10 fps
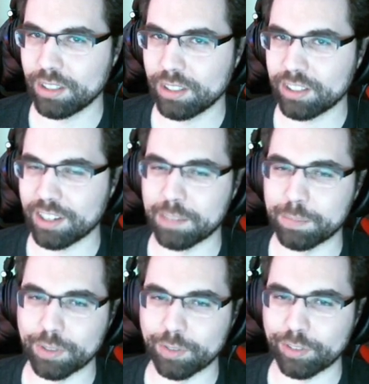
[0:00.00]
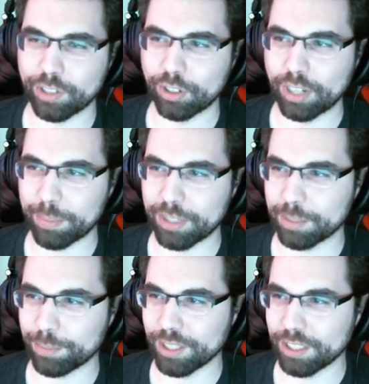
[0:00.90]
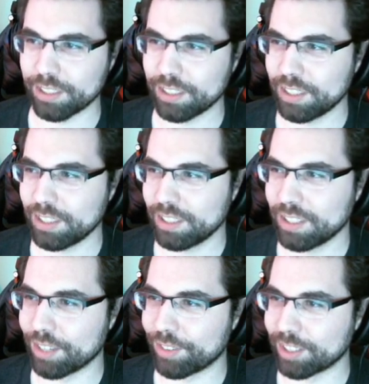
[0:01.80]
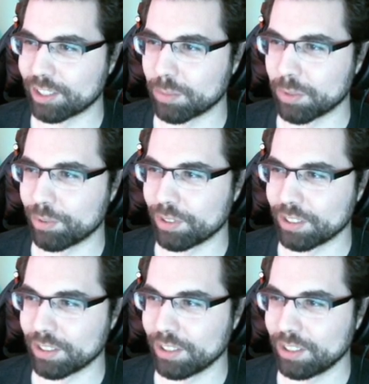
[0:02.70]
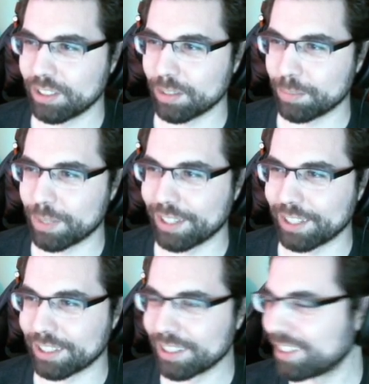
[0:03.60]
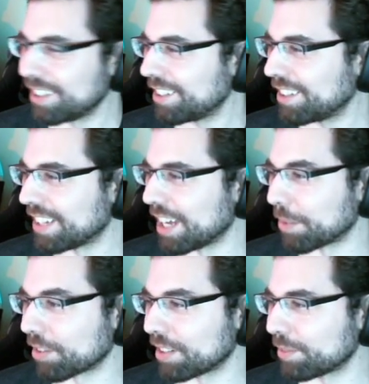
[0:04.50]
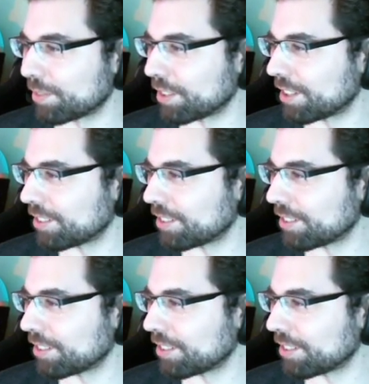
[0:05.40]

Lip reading: type of co-op gameplay. I think it'll be pretty compelling. I'm excited for that.